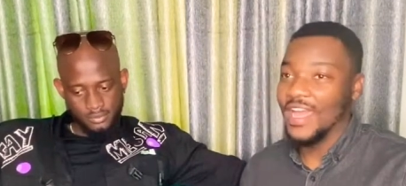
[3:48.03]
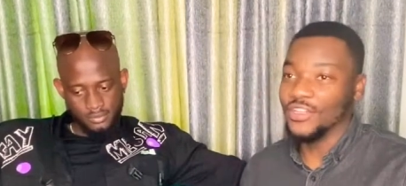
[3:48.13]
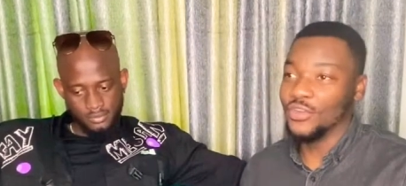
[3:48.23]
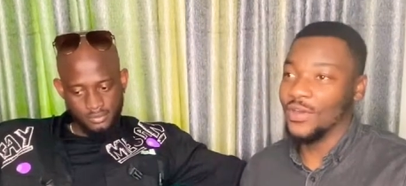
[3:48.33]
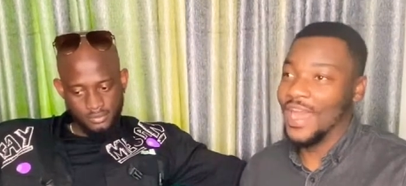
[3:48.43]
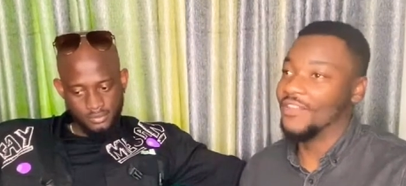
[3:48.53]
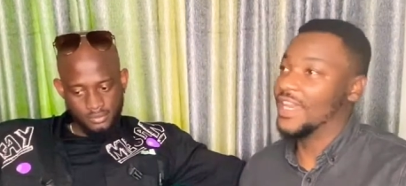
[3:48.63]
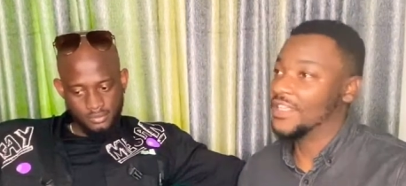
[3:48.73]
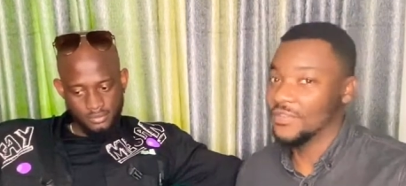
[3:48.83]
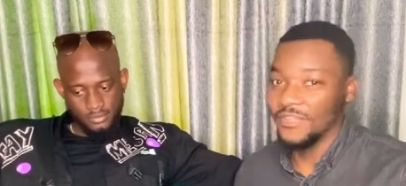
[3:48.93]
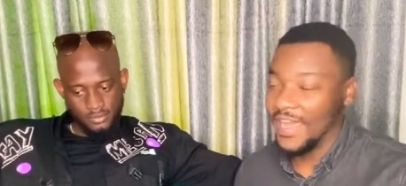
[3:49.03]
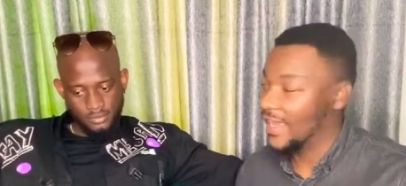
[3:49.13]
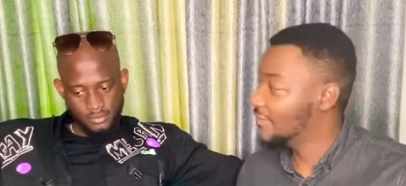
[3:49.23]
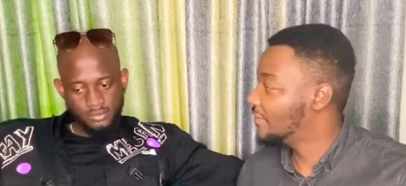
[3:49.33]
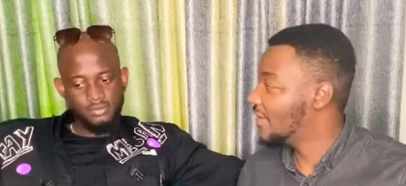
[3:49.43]
Speaker 1: you know I have a nine to
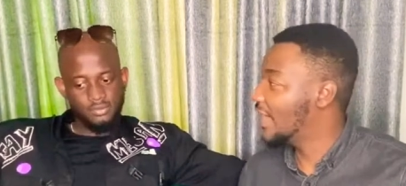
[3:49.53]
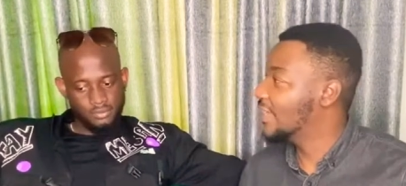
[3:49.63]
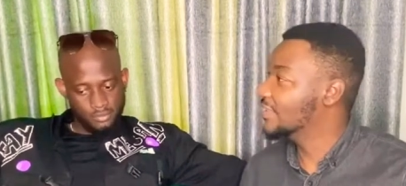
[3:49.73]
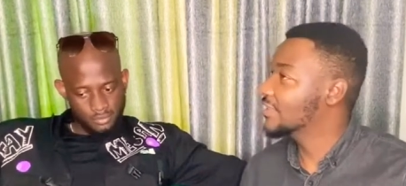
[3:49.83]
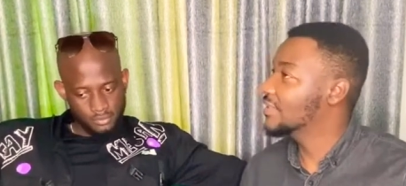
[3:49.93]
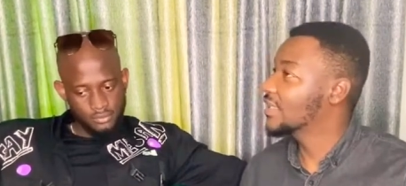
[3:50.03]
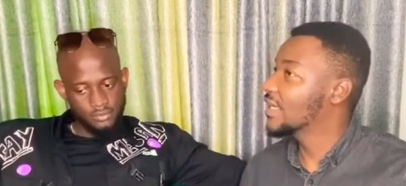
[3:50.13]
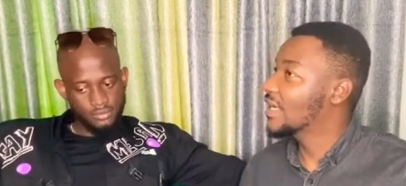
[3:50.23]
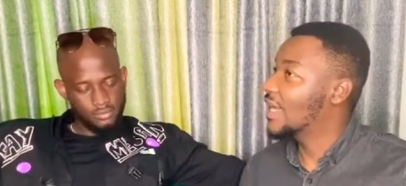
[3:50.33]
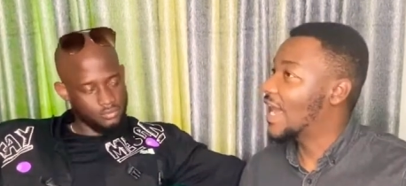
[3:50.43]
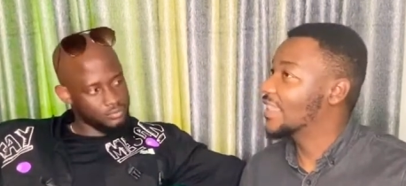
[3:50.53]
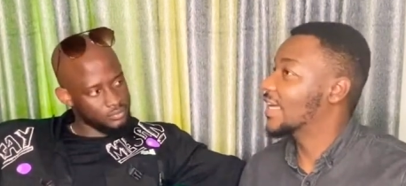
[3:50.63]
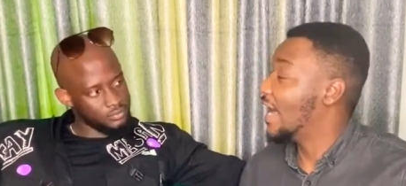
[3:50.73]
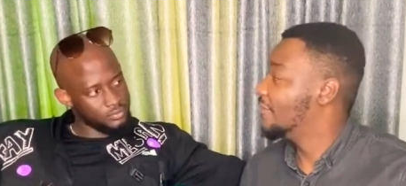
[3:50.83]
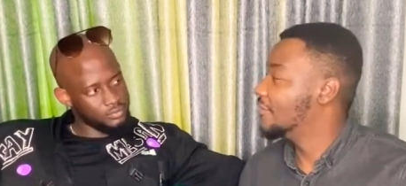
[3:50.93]
five and I think I
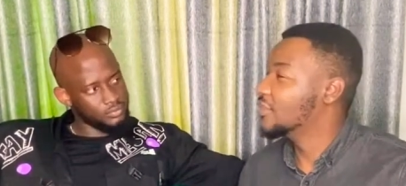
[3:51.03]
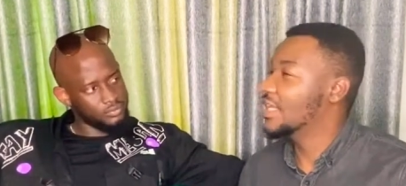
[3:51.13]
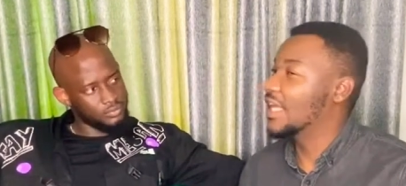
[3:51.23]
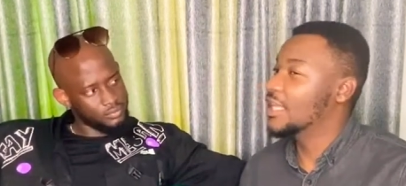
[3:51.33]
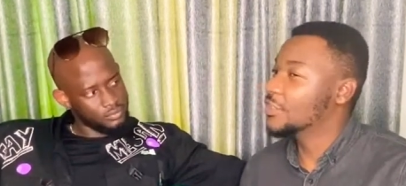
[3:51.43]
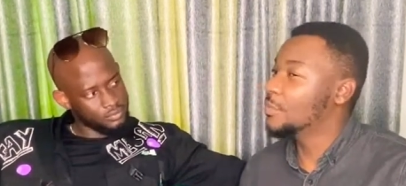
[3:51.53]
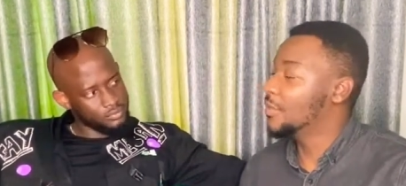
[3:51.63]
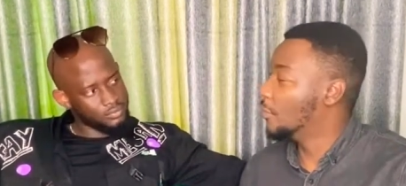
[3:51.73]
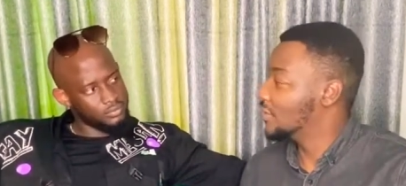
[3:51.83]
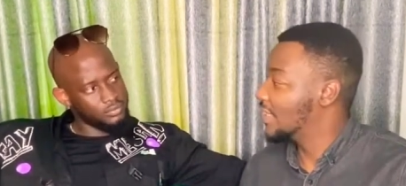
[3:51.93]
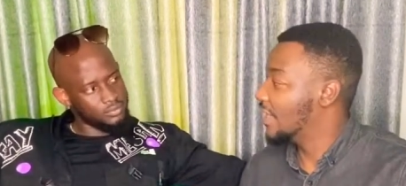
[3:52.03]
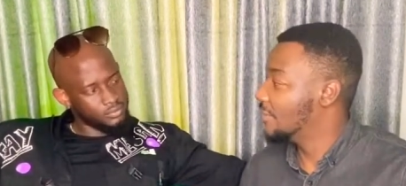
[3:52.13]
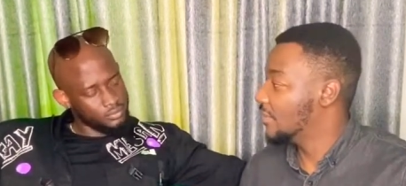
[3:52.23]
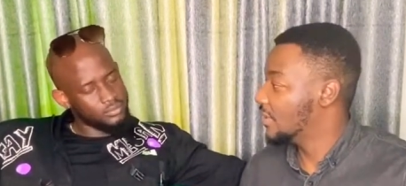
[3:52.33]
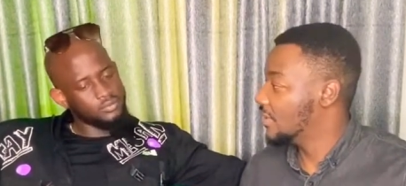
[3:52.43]
have a little bit more time
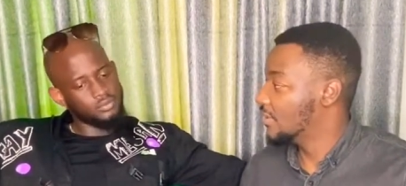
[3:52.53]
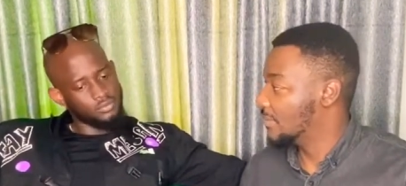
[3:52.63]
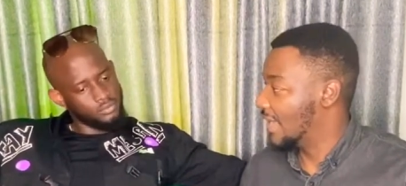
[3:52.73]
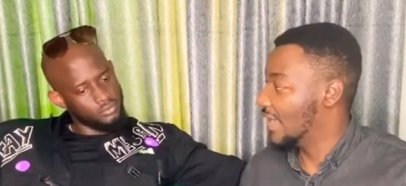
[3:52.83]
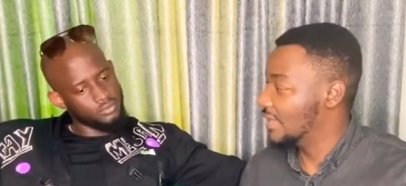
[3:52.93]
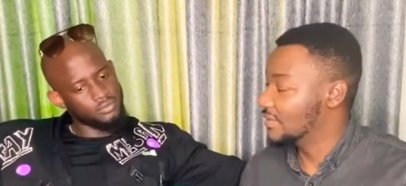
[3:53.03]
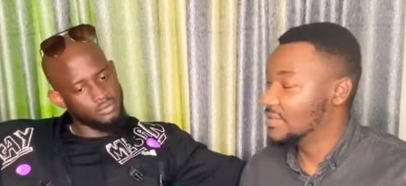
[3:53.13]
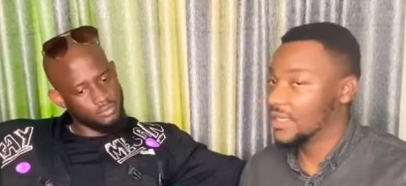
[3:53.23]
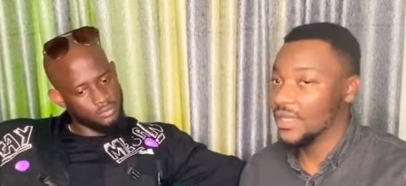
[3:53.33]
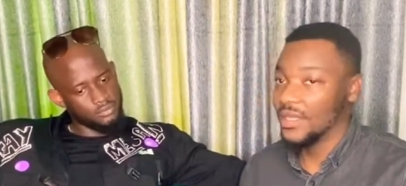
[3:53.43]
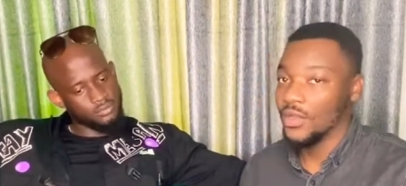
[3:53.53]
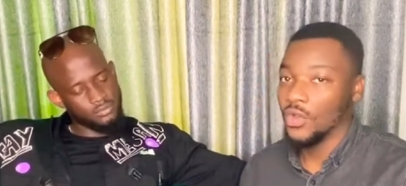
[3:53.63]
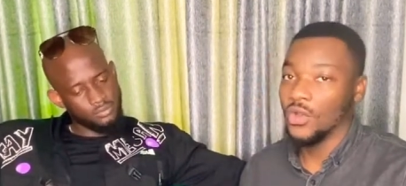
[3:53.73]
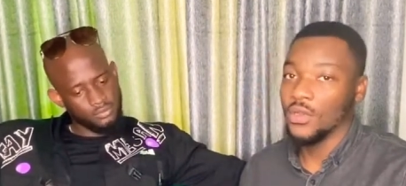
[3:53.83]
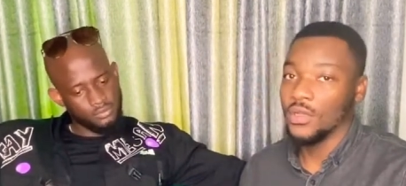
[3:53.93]
in my hands, yeah.
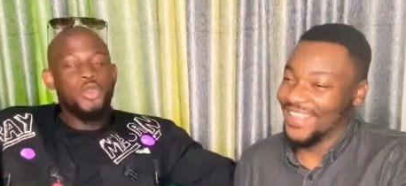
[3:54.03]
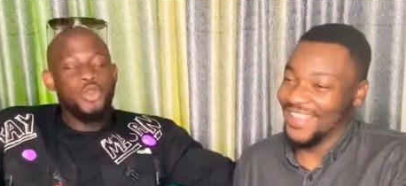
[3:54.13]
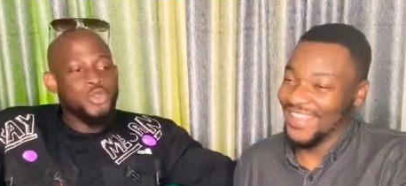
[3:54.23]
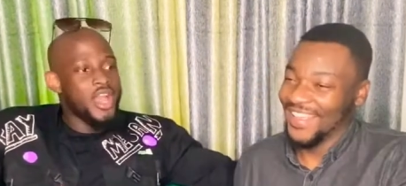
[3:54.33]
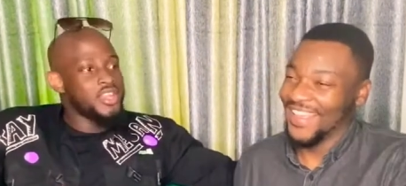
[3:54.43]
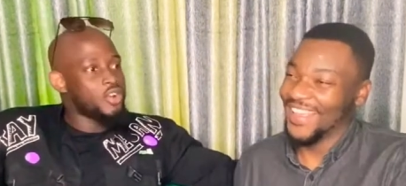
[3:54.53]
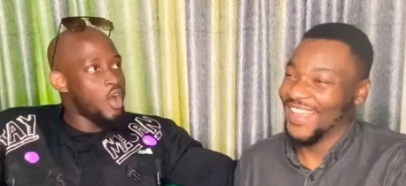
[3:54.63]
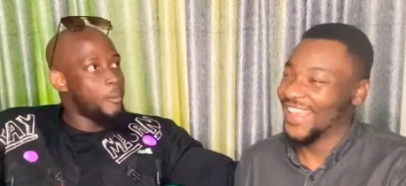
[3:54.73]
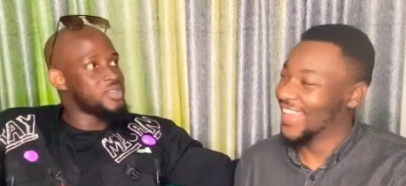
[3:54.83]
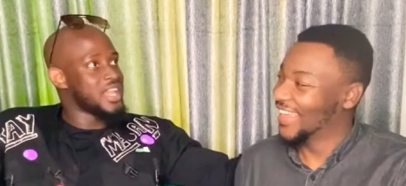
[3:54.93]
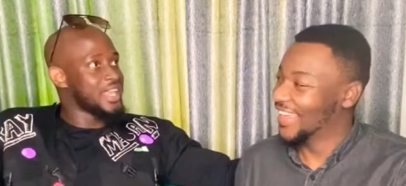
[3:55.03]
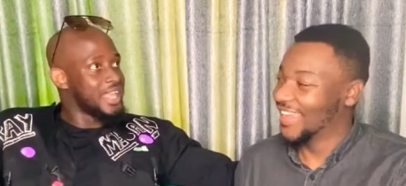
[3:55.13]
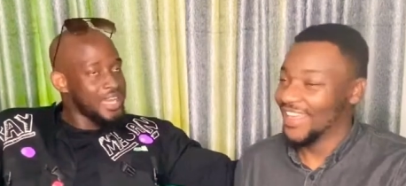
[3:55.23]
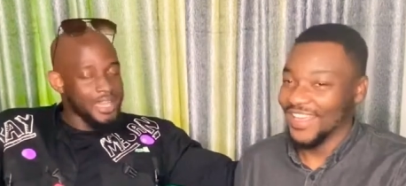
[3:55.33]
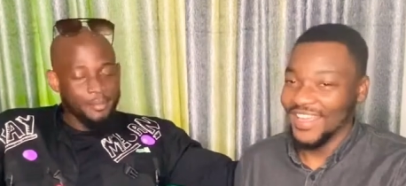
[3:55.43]
Speaker 2: No, you're in the corporate, I
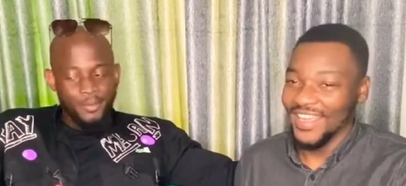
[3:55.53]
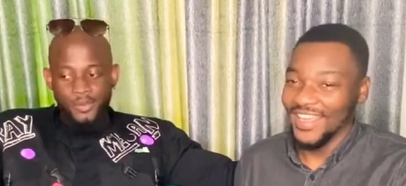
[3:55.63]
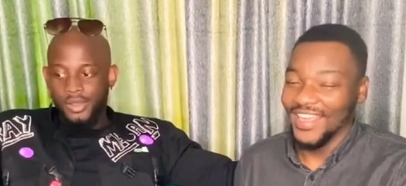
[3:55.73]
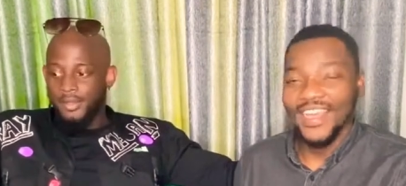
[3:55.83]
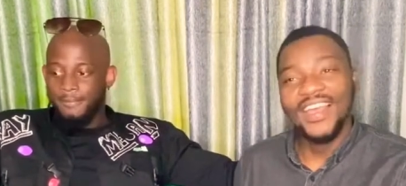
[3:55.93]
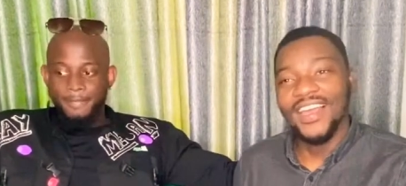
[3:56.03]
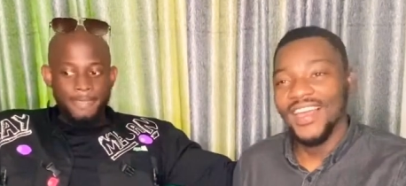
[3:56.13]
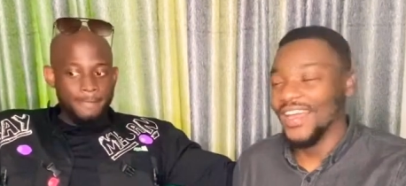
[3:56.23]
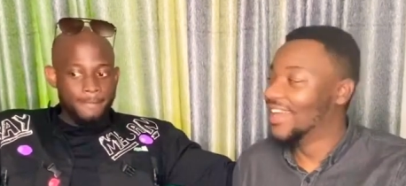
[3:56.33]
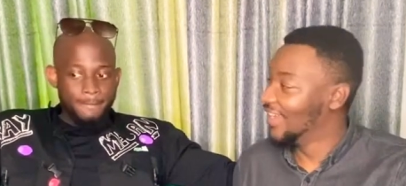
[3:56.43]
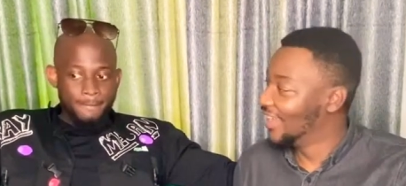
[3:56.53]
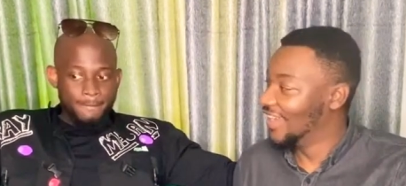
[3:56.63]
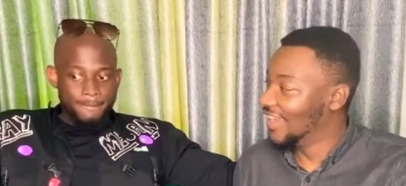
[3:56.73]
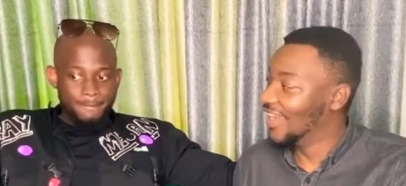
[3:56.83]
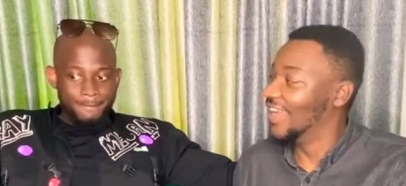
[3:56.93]
get it, but
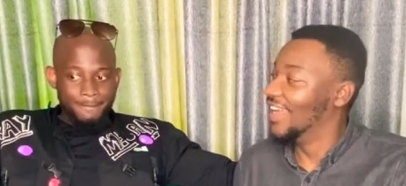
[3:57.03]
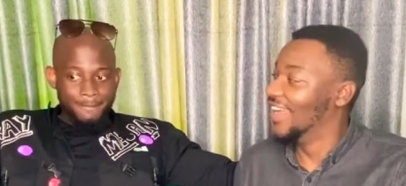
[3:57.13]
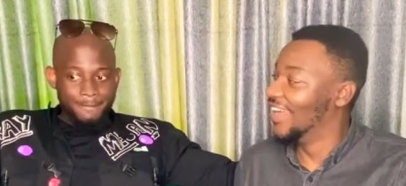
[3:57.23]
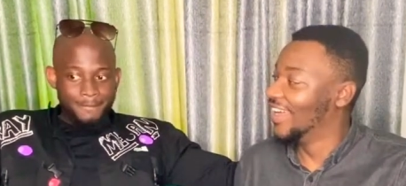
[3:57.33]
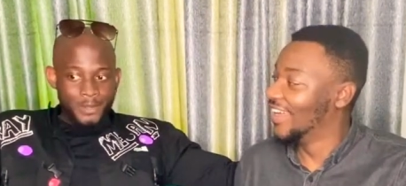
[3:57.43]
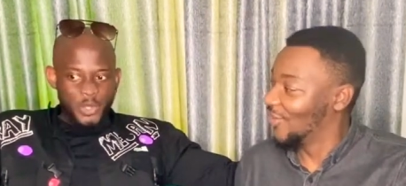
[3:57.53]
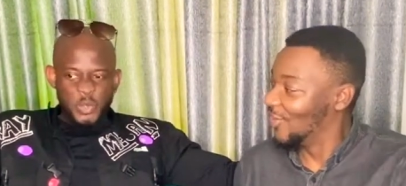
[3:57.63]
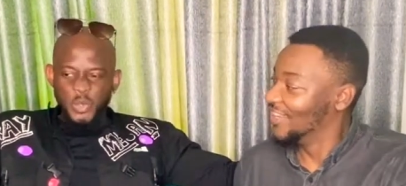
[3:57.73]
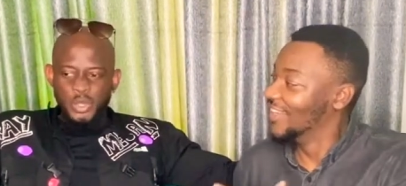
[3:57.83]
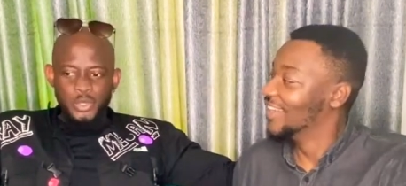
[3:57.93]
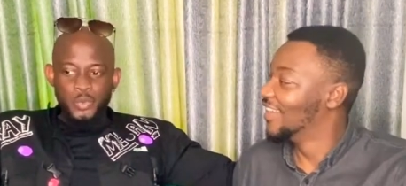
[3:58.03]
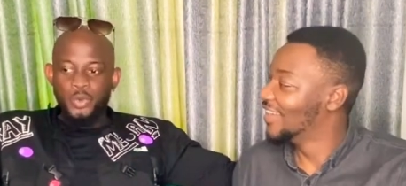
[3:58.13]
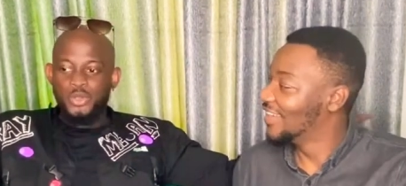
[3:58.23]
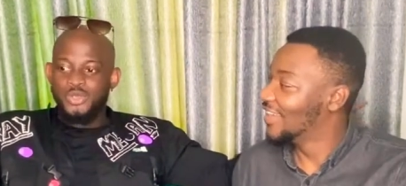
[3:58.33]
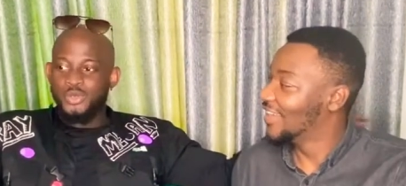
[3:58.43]
uh -huh. go on. You will
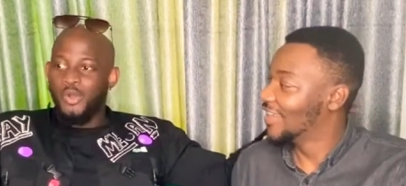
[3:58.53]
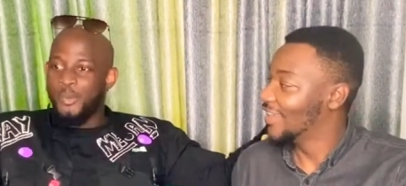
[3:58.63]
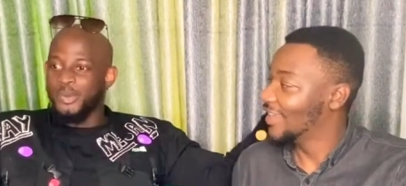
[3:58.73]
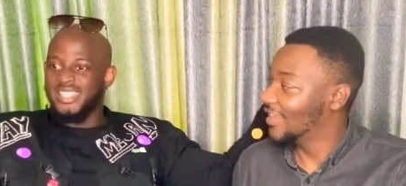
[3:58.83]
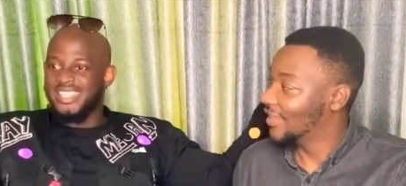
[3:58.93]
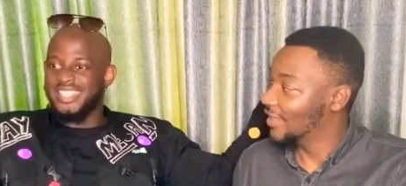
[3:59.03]
just come with